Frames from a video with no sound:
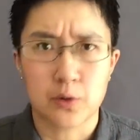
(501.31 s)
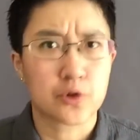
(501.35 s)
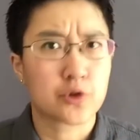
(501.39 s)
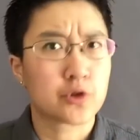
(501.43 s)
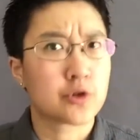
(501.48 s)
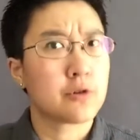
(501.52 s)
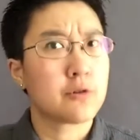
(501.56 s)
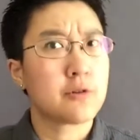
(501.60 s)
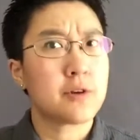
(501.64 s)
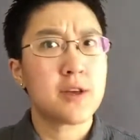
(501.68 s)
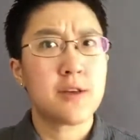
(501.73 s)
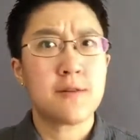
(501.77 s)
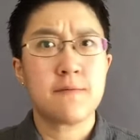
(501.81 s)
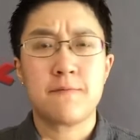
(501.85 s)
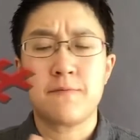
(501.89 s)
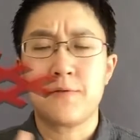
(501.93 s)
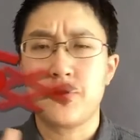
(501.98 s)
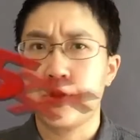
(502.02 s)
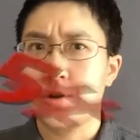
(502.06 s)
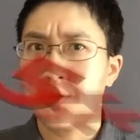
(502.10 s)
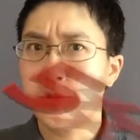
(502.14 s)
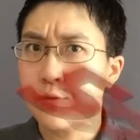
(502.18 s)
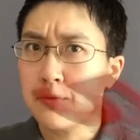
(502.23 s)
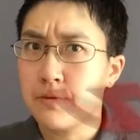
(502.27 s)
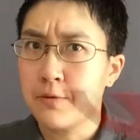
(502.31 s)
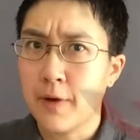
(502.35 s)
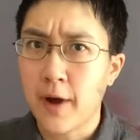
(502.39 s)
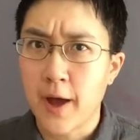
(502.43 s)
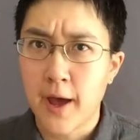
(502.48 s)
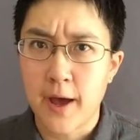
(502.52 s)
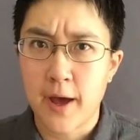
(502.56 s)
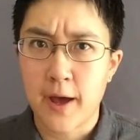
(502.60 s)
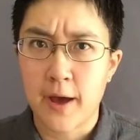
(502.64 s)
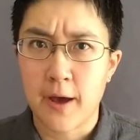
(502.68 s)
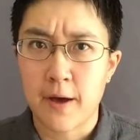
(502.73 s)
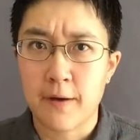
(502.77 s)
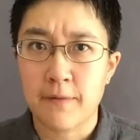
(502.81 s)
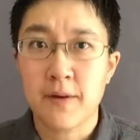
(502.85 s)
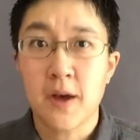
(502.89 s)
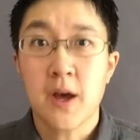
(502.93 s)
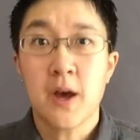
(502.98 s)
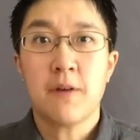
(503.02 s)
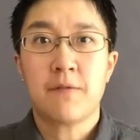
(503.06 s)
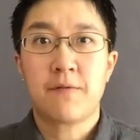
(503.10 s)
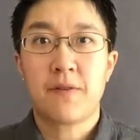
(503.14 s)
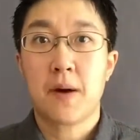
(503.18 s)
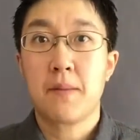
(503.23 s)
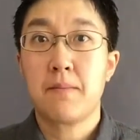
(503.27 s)
So if you have
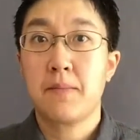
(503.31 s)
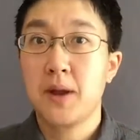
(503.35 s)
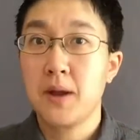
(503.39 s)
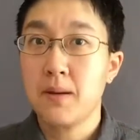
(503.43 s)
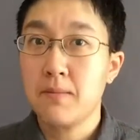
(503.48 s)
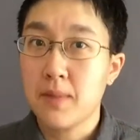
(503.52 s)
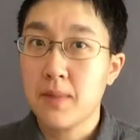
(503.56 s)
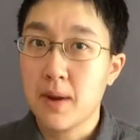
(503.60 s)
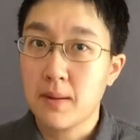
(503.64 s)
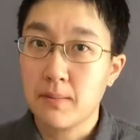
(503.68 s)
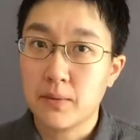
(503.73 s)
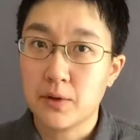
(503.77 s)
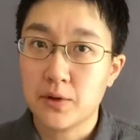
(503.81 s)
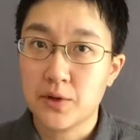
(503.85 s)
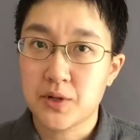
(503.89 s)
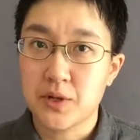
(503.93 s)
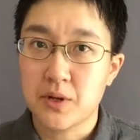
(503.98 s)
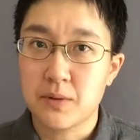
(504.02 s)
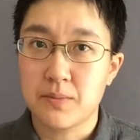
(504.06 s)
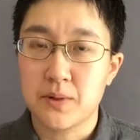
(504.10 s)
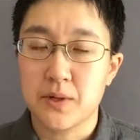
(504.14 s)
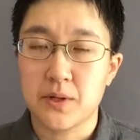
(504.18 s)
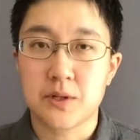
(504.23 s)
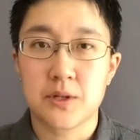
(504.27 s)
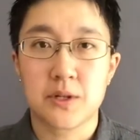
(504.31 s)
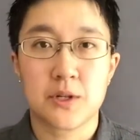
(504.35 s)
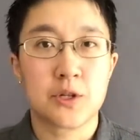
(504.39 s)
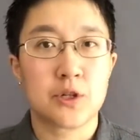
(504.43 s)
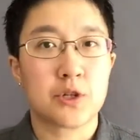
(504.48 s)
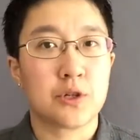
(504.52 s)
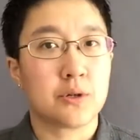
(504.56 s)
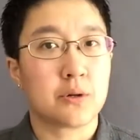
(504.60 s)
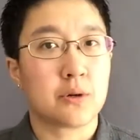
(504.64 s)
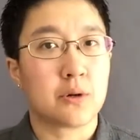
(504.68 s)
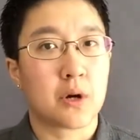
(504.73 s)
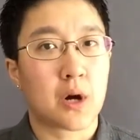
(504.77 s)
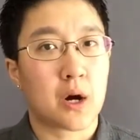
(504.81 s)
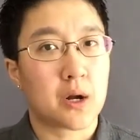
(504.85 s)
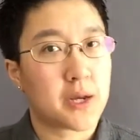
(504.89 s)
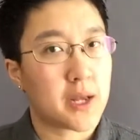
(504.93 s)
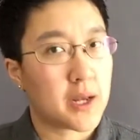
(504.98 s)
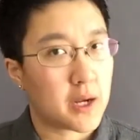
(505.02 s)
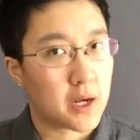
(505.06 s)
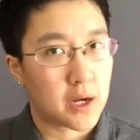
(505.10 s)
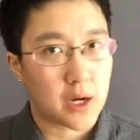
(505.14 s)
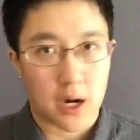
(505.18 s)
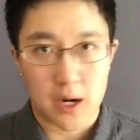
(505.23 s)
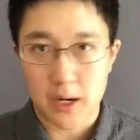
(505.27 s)
family members in a business, they
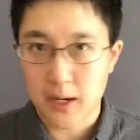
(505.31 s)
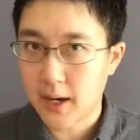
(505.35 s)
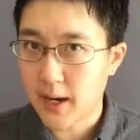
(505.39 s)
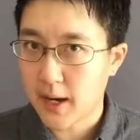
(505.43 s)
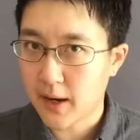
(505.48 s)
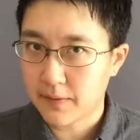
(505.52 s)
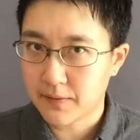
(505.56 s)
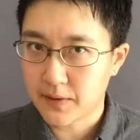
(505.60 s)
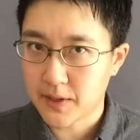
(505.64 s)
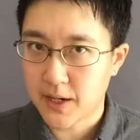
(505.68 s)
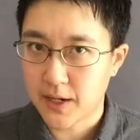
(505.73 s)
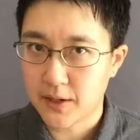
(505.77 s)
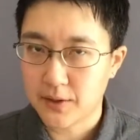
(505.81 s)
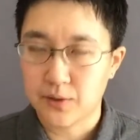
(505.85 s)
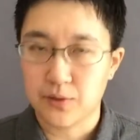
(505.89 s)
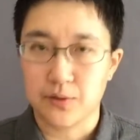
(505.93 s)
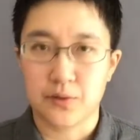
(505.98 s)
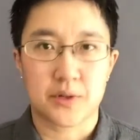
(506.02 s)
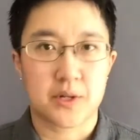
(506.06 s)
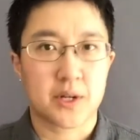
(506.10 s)
gotta have titles.